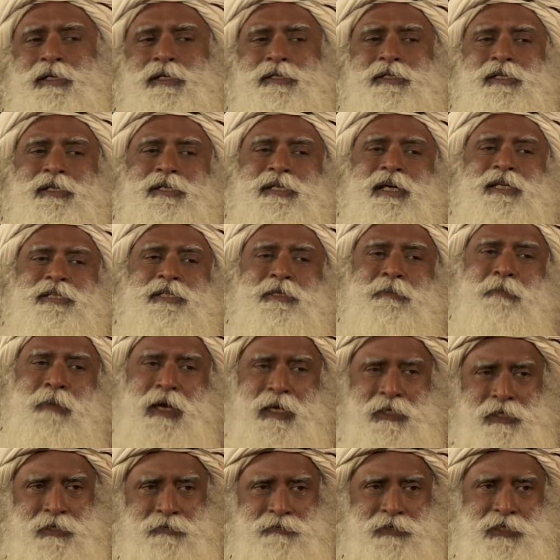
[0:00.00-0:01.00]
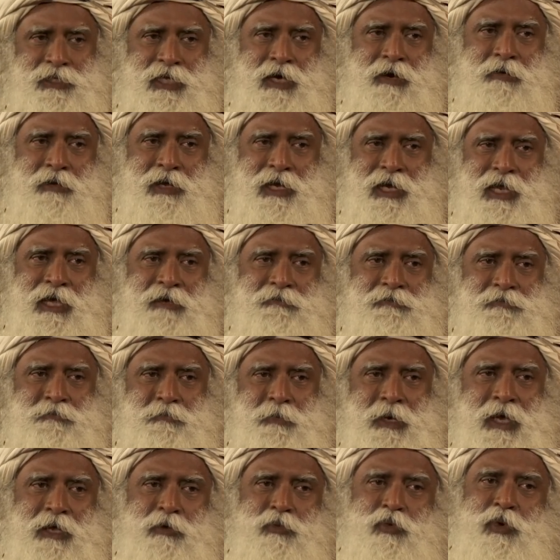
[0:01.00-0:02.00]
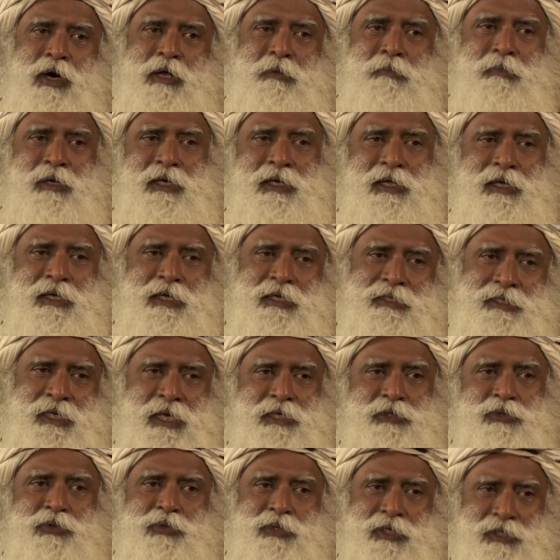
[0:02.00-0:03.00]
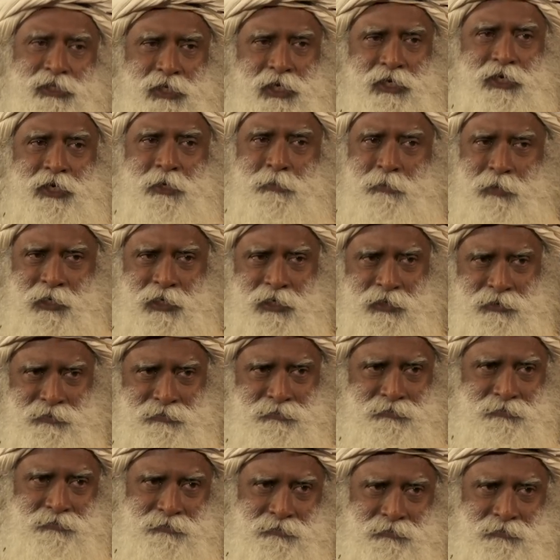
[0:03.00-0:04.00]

years, it doesn't matter with our lifespan, one million is as good as hundred million.